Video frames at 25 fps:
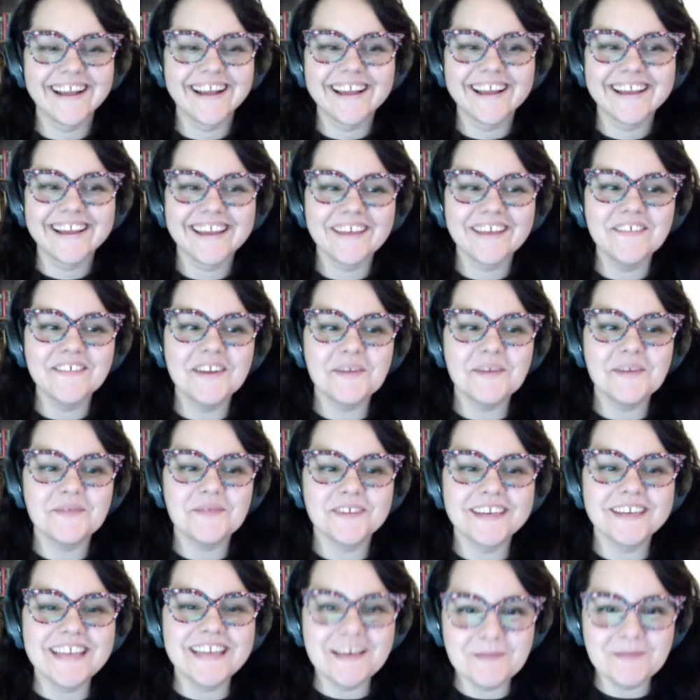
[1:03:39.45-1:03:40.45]
Give it up for
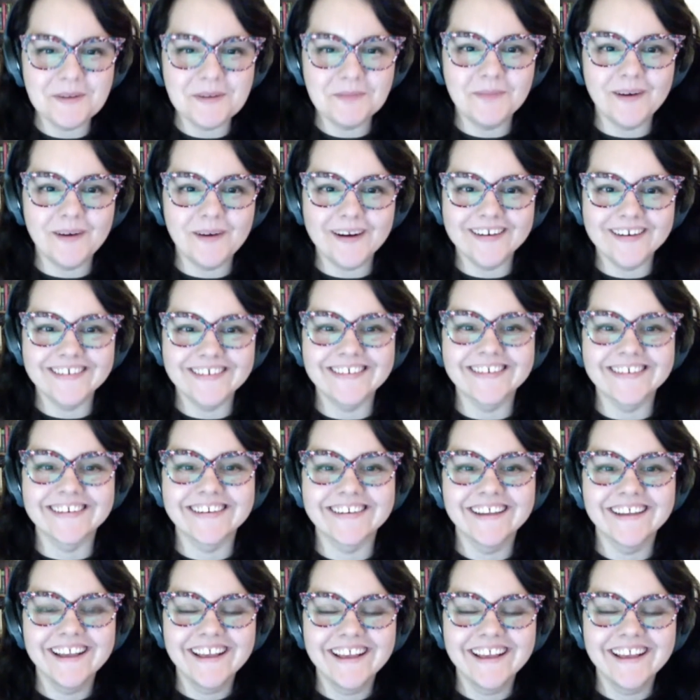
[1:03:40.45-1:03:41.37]
Kipyn Martin.